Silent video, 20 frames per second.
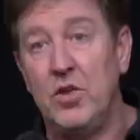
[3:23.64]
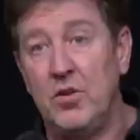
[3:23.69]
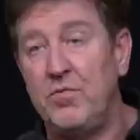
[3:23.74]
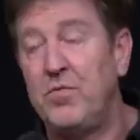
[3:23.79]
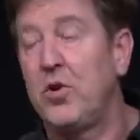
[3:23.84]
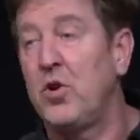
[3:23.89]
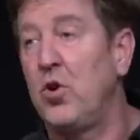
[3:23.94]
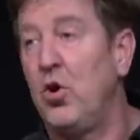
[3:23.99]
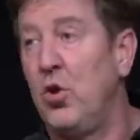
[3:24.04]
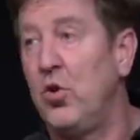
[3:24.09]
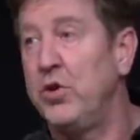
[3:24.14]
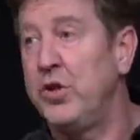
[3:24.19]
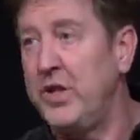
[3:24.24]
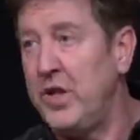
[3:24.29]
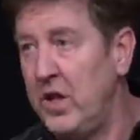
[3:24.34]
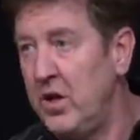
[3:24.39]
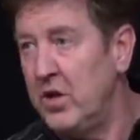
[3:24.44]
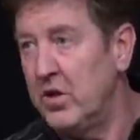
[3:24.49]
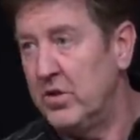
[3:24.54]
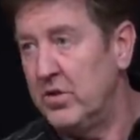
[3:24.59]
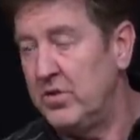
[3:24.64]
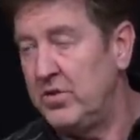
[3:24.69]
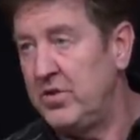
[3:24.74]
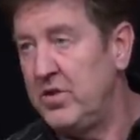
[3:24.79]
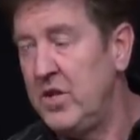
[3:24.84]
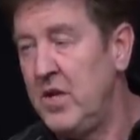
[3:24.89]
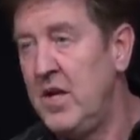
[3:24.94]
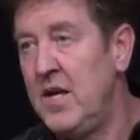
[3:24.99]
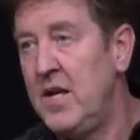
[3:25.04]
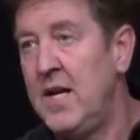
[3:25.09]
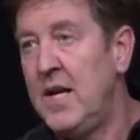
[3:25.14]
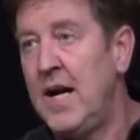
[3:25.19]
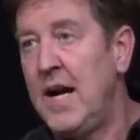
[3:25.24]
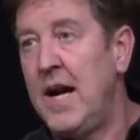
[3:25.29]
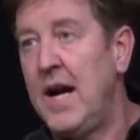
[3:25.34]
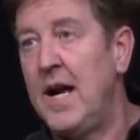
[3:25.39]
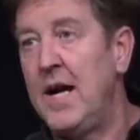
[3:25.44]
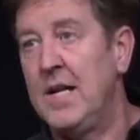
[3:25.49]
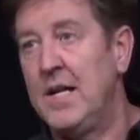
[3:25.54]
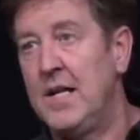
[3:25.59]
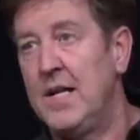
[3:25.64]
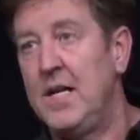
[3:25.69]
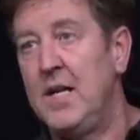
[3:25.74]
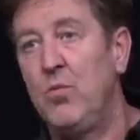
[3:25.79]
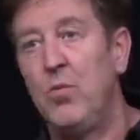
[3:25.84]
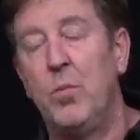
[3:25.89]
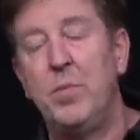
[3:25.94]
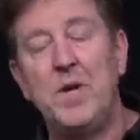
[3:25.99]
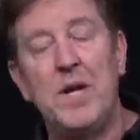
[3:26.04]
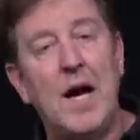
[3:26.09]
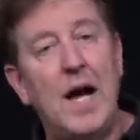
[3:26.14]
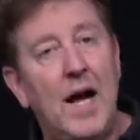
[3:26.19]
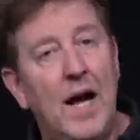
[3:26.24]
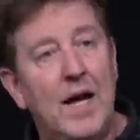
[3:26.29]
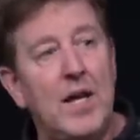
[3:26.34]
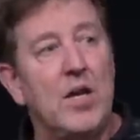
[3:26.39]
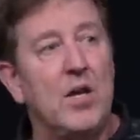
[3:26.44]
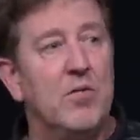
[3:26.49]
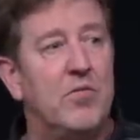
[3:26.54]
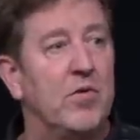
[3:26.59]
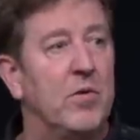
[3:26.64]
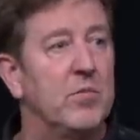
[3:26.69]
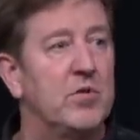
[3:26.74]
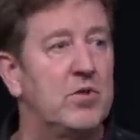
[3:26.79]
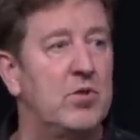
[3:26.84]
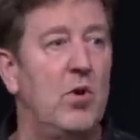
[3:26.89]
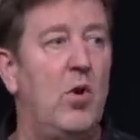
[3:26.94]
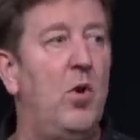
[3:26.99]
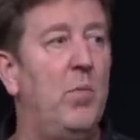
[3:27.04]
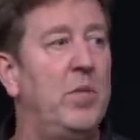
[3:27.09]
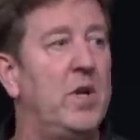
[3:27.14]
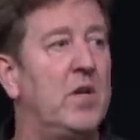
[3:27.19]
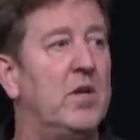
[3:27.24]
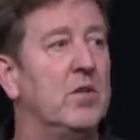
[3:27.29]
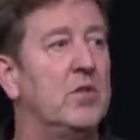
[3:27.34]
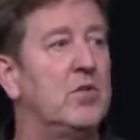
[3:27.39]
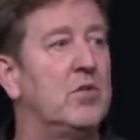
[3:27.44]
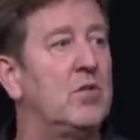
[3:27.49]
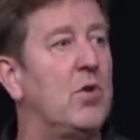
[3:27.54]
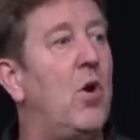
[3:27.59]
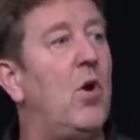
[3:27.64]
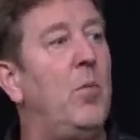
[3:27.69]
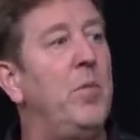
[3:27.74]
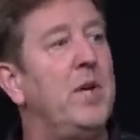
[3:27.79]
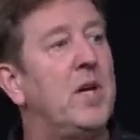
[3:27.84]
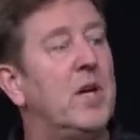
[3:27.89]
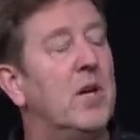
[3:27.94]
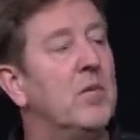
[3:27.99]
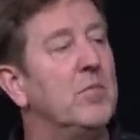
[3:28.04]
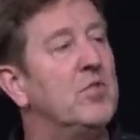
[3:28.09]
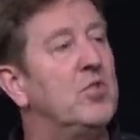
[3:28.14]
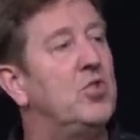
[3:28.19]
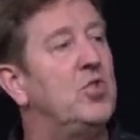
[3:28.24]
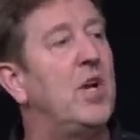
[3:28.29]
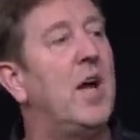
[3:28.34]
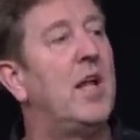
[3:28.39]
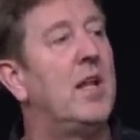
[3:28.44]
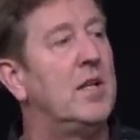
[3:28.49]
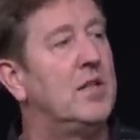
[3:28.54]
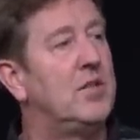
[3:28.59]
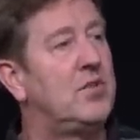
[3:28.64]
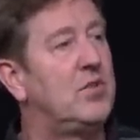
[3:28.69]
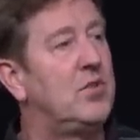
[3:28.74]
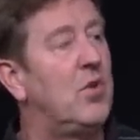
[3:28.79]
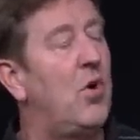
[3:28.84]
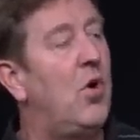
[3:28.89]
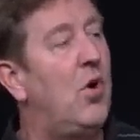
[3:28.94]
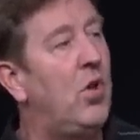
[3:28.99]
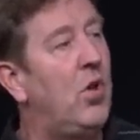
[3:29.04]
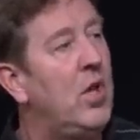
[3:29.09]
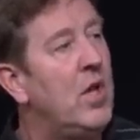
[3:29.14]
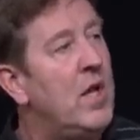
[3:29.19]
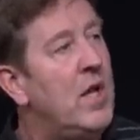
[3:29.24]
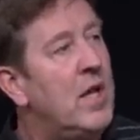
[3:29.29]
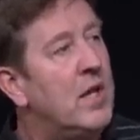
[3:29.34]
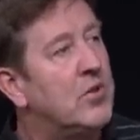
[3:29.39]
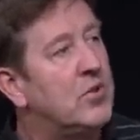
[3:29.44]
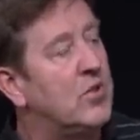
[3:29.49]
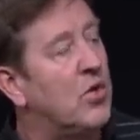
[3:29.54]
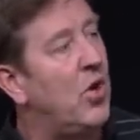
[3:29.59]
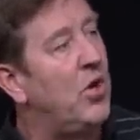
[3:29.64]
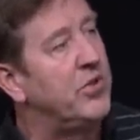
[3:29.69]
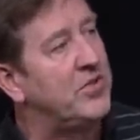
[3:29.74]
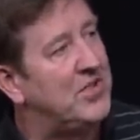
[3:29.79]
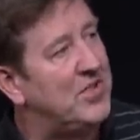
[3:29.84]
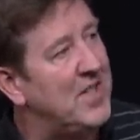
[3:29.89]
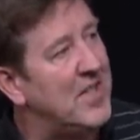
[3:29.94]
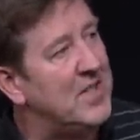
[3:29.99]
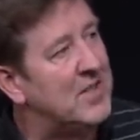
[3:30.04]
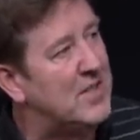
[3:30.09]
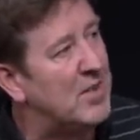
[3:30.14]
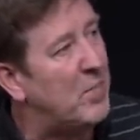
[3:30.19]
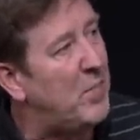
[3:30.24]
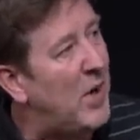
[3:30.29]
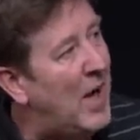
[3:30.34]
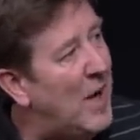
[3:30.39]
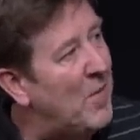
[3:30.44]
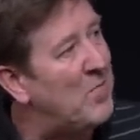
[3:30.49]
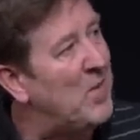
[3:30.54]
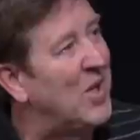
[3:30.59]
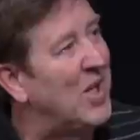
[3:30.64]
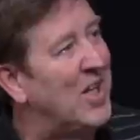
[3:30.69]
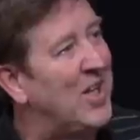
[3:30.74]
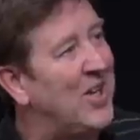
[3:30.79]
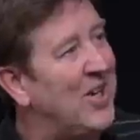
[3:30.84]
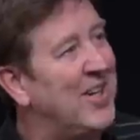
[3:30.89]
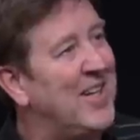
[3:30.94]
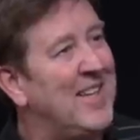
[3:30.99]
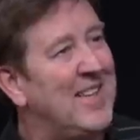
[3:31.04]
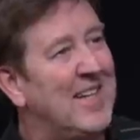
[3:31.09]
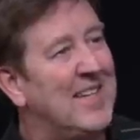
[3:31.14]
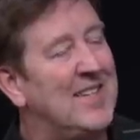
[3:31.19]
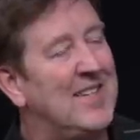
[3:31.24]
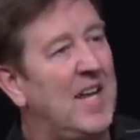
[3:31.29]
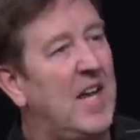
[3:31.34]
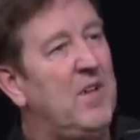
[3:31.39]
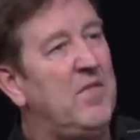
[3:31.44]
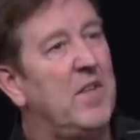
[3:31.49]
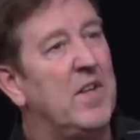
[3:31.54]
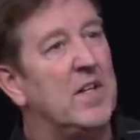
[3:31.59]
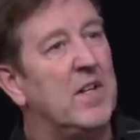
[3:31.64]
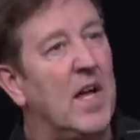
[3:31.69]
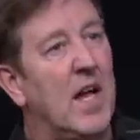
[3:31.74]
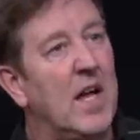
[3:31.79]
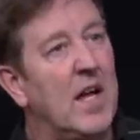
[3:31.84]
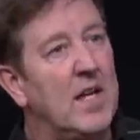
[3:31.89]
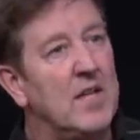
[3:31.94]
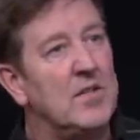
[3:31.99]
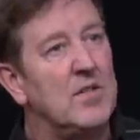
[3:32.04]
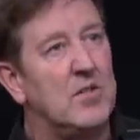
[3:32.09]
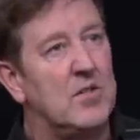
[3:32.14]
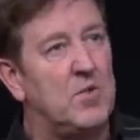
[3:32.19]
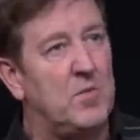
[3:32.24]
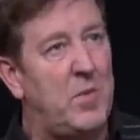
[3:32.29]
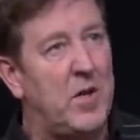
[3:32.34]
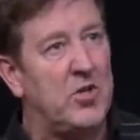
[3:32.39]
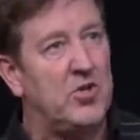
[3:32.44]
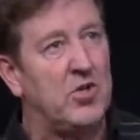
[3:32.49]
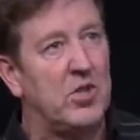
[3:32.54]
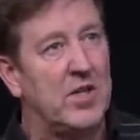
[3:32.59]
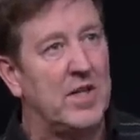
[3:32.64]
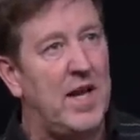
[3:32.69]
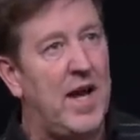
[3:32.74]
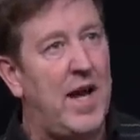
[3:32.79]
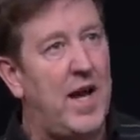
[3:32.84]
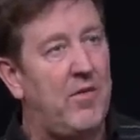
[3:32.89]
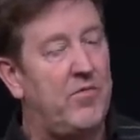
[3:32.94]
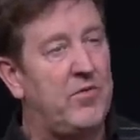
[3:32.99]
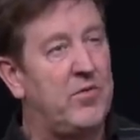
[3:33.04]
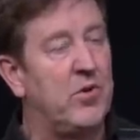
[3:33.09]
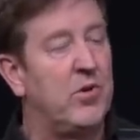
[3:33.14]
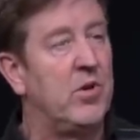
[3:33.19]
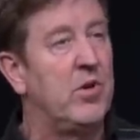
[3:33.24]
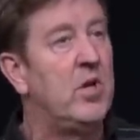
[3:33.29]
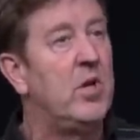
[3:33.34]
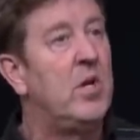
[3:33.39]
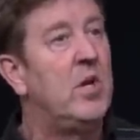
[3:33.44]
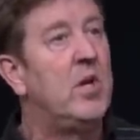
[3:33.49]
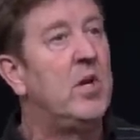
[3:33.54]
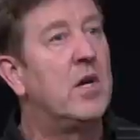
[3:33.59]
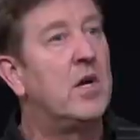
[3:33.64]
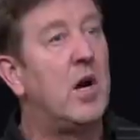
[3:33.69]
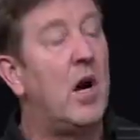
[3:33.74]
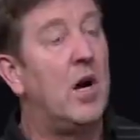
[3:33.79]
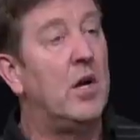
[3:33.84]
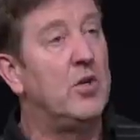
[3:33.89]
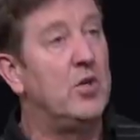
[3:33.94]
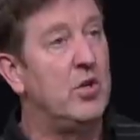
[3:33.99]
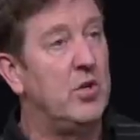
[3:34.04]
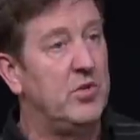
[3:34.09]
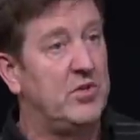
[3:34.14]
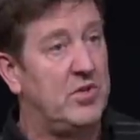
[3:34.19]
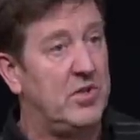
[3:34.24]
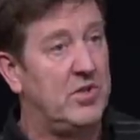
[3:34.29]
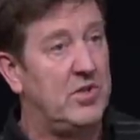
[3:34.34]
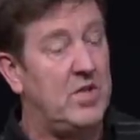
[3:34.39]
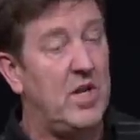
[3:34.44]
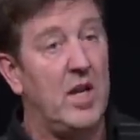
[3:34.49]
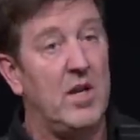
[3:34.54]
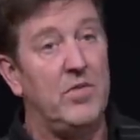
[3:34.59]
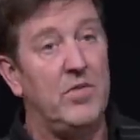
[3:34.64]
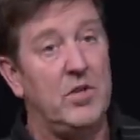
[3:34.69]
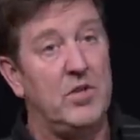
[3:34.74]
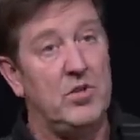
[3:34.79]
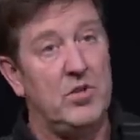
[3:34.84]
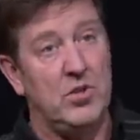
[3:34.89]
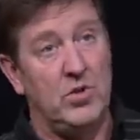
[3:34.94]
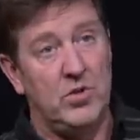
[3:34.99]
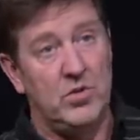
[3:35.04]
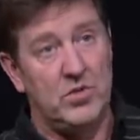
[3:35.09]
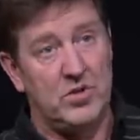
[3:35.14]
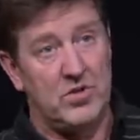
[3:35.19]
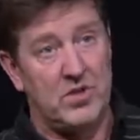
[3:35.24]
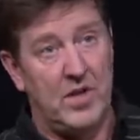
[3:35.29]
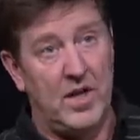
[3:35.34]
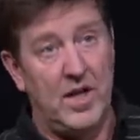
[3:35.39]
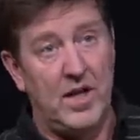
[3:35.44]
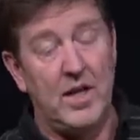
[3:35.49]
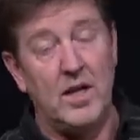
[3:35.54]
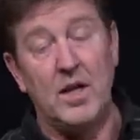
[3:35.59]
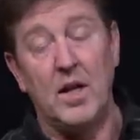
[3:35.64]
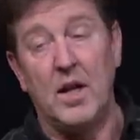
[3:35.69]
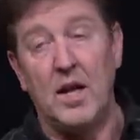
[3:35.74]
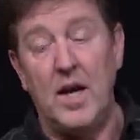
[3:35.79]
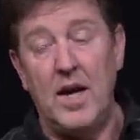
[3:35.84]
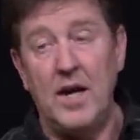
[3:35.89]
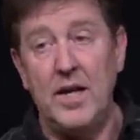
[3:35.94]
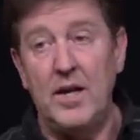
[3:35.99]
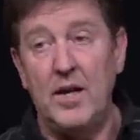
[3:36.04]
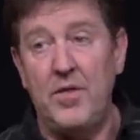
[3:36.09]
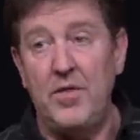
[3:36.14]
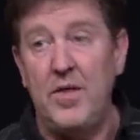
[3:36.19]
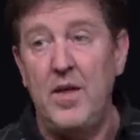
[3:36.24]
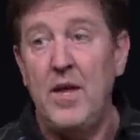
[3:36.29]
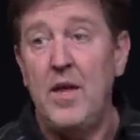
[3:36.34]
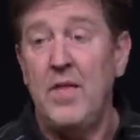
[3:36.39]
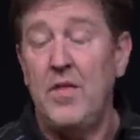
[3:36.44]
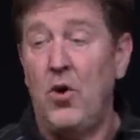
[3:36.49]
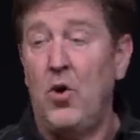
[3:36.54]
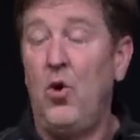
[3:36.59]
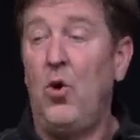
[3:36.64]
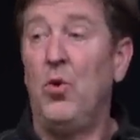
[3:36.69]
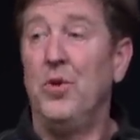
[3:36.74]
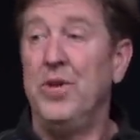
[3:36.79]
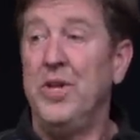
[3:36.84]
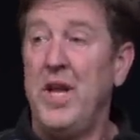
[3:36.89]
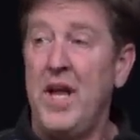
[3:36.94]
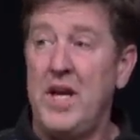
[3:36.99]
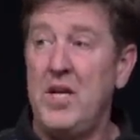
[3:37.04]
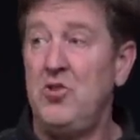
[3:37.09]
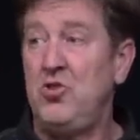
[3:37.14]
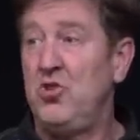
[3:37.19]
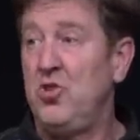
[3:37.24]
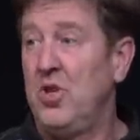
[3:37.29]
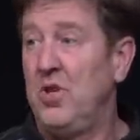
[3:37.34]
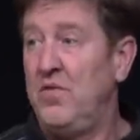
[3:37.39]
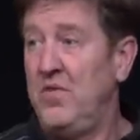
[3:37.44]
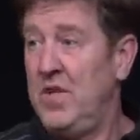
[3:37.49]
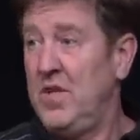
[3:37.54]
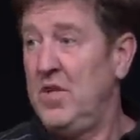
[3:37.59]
difficult years. And he will be hiding from Saul because Saul becomes jealous. Saul, Saul sees the popularity that David gains, especially after God uses David to slay Goliath. The whole nation of